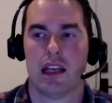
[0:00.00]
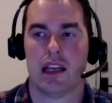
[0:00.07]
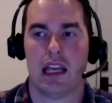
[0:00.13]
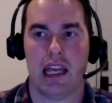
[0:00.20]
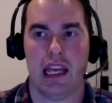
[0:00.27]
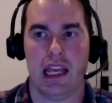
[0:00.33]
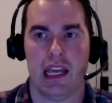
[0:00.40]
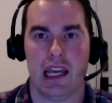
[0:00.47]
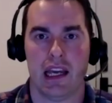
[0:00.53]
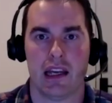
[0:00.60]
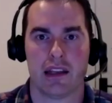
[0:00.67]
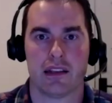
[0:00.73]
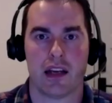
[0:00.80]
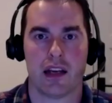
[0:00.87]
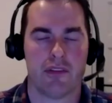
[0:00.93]

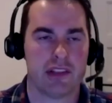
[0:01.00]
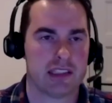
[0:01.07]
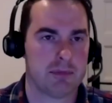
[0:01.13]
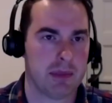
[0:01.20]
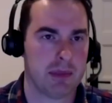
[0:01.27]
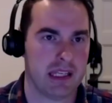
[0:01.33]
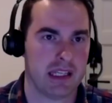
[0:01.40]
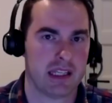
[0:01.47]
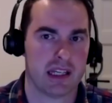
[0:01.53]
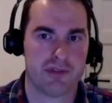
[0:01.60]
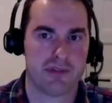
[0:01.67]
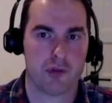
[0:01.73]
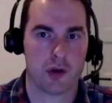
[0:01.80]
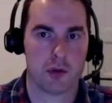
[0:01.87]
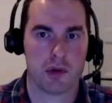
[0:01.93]
and obviously being a
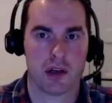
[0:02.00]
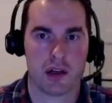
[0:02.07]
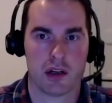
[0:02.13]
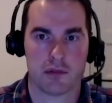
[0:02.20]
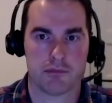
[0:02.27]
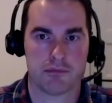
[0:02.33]
former